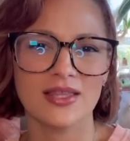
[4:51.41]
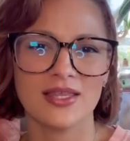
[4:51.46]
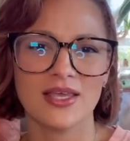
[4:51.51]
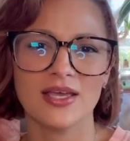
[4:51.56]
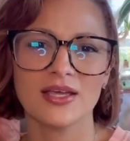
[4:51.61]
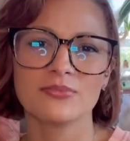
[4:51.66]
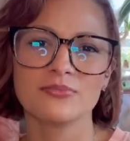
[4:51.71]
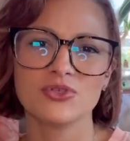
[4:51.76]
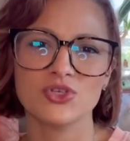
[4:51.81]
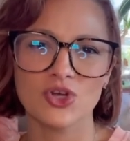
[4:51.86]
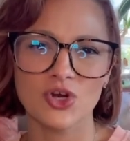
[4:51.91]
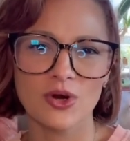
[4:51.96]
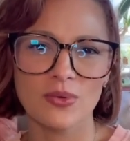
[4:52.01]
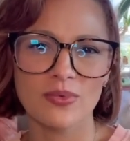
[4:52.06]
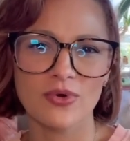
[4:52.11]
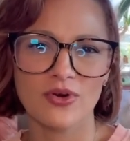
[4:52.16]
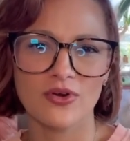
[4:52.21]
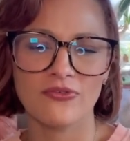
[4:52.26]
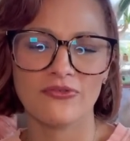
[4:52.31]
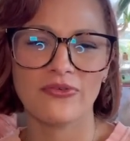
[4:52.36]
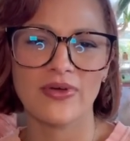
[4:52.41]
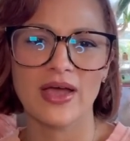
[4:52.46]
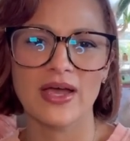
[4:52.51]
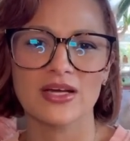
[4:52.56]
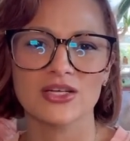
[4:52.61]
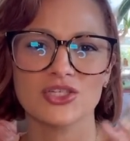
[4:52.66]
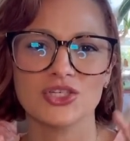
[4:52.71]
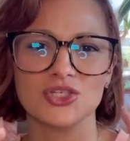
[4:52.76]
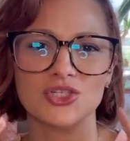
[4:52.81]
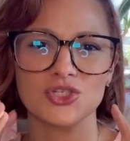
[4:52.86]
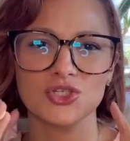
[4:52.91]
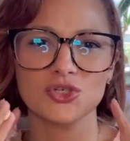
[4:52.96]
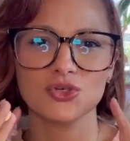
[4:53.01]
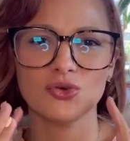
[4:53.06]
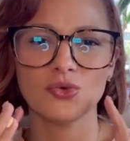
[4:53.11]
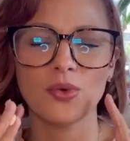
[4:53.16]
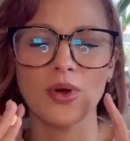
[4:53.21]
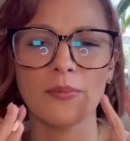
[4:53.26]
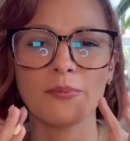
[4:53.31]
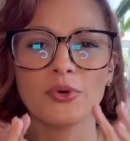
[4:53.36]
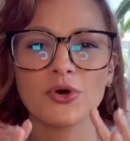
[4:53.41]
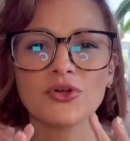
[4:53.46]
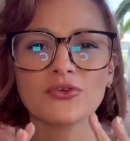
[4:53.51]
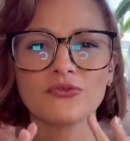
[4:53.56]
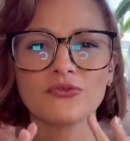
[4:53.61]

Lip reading: the observer effect to put